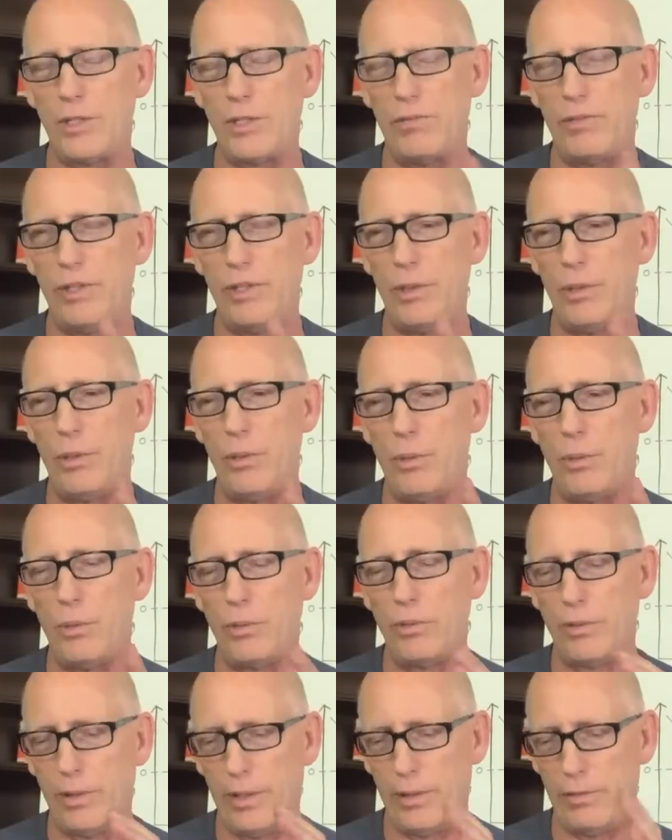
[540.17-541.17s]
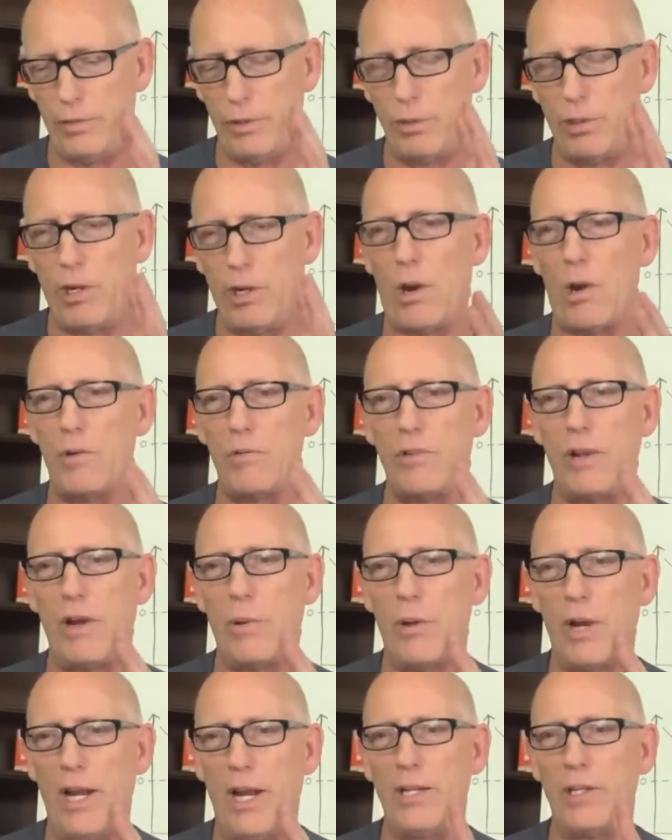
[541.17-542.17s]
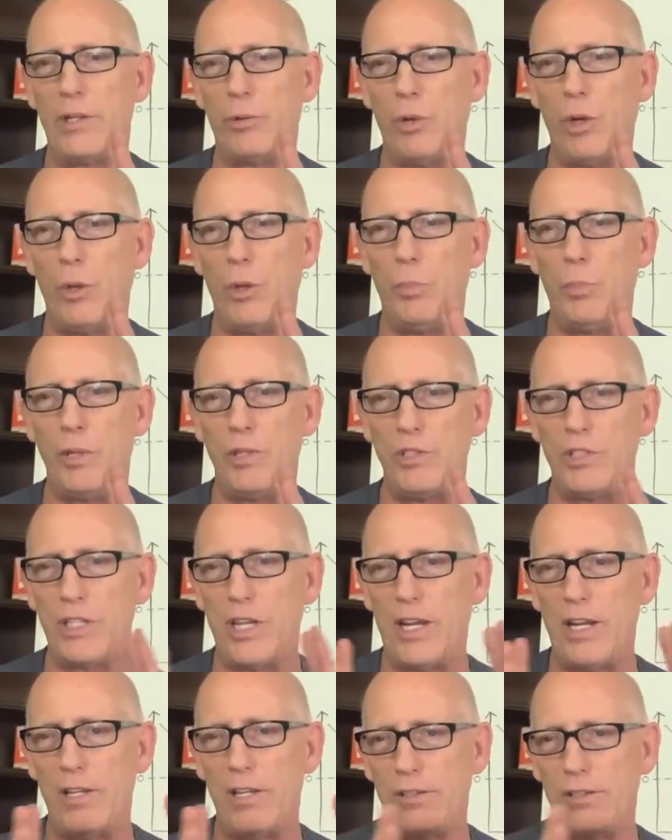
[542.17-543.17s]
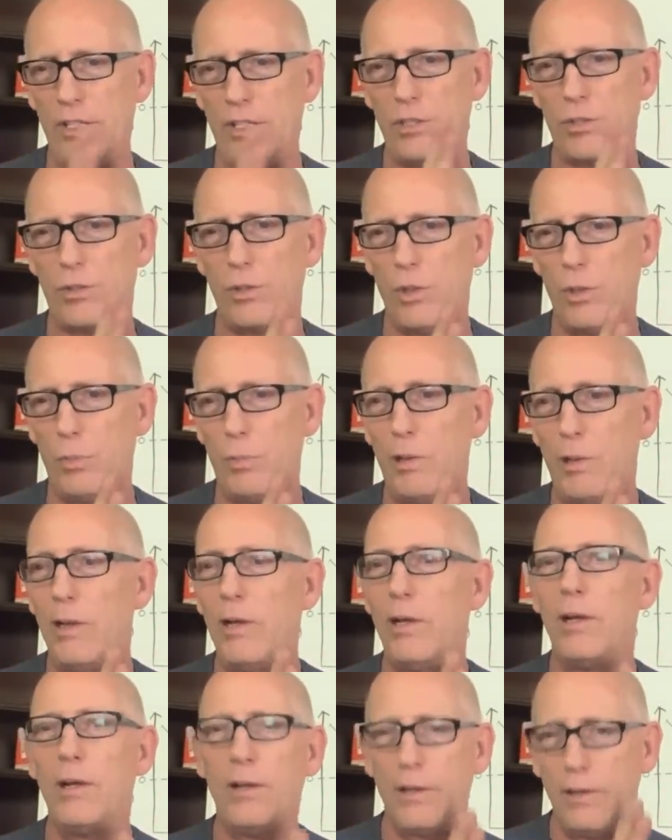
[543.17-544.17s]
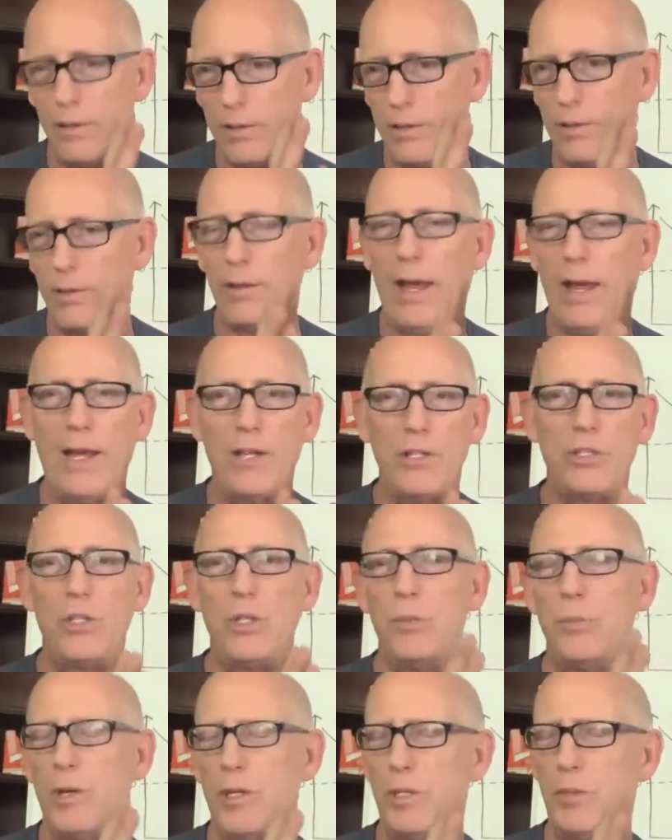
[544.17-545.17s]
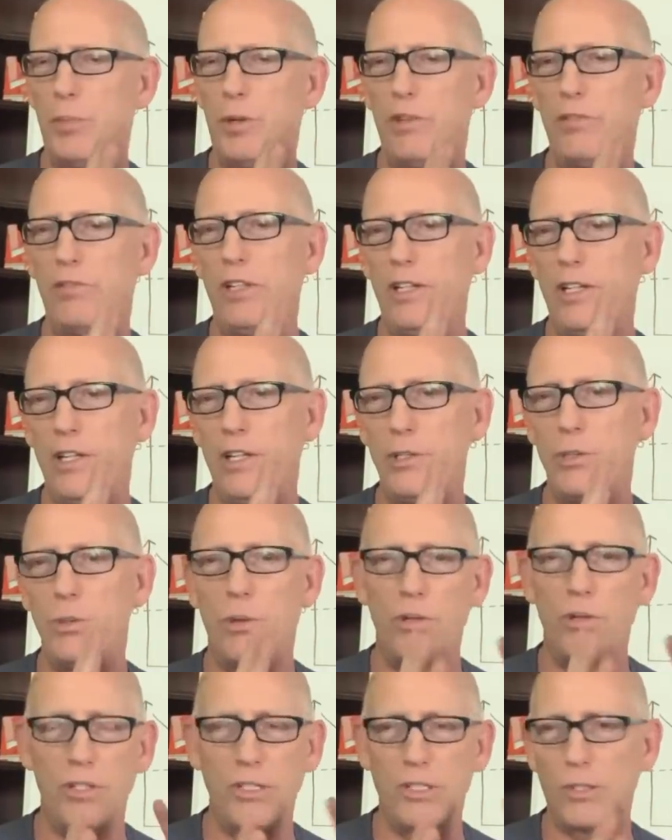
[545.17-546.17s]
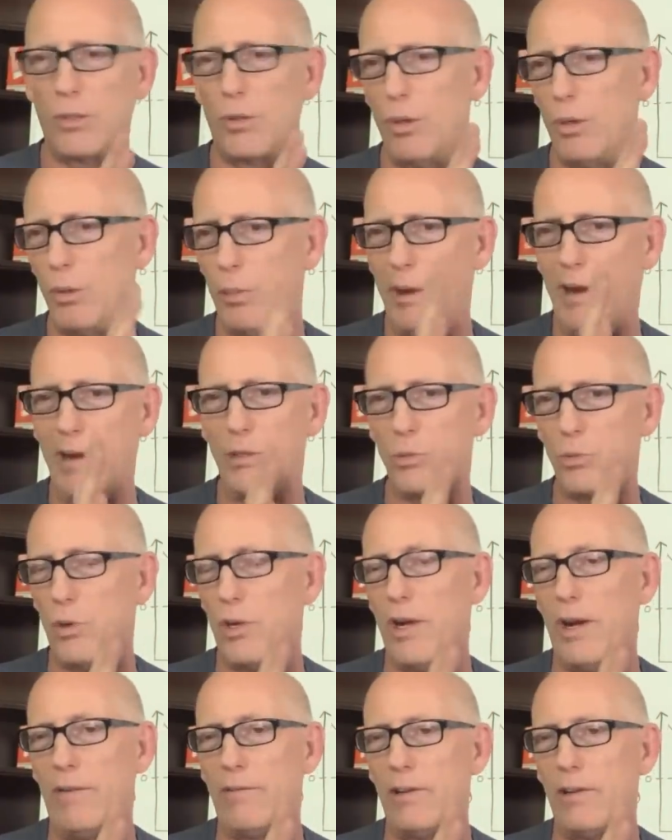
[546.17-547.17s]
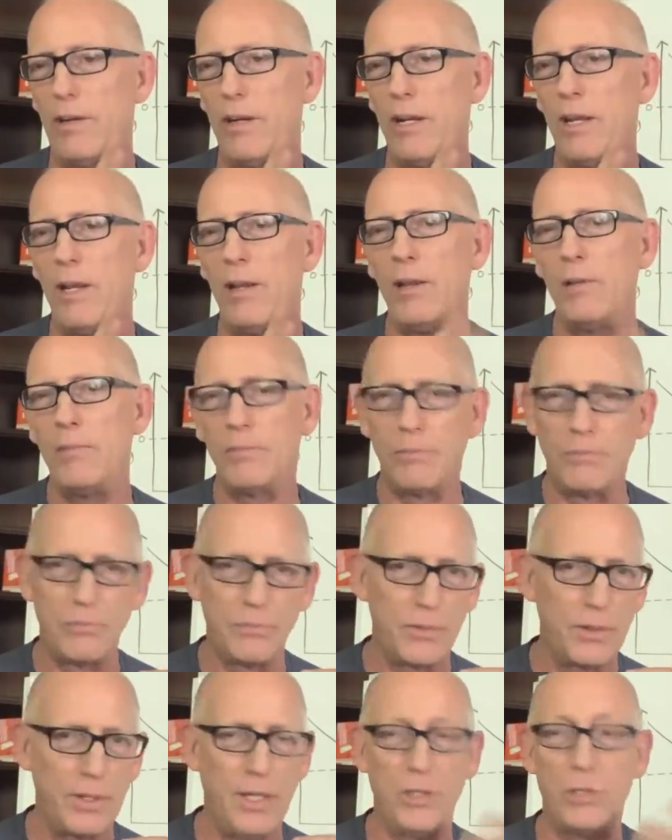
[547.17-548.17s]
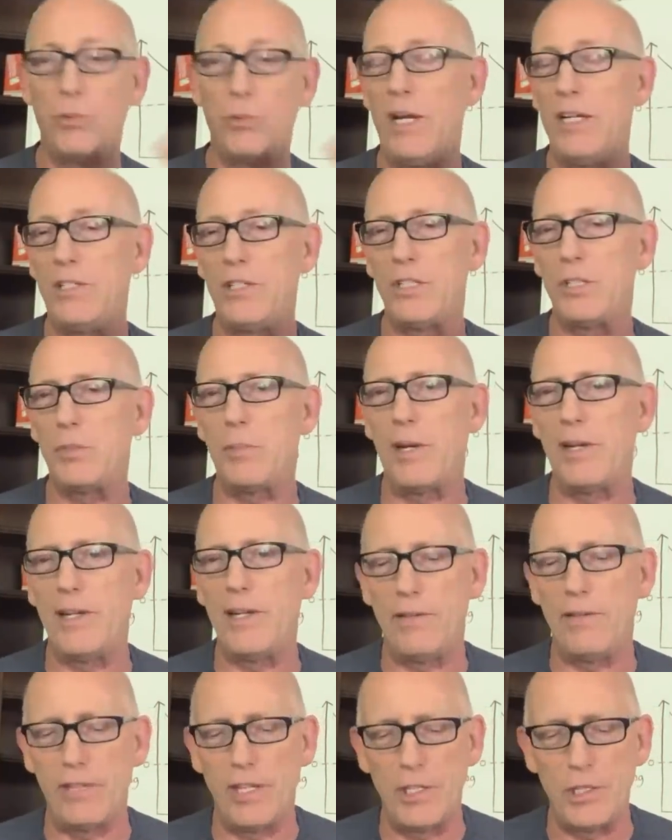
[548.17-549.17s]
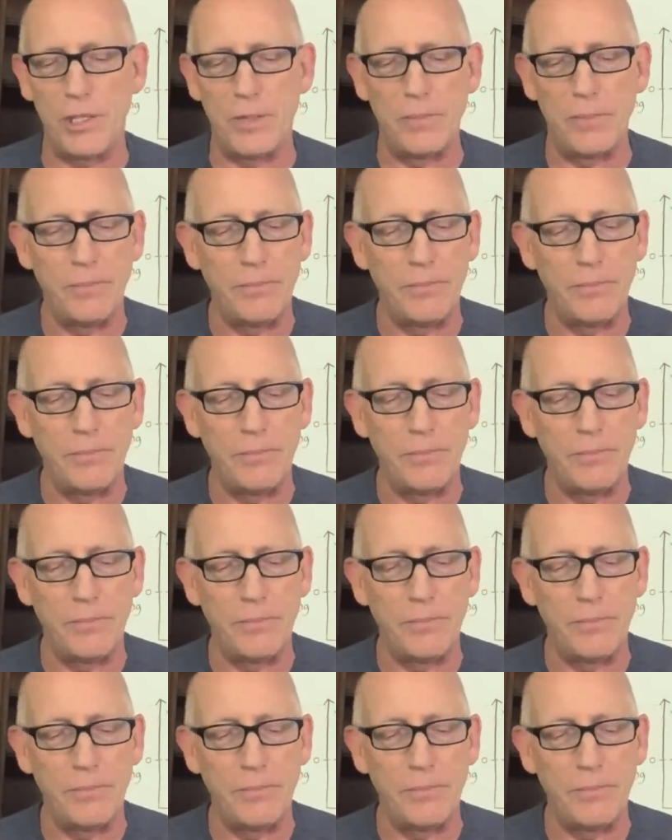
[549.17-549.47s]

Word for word: if you, if you carve out any group and say this group has too much privilege or this group has whatever, it's racist by definition.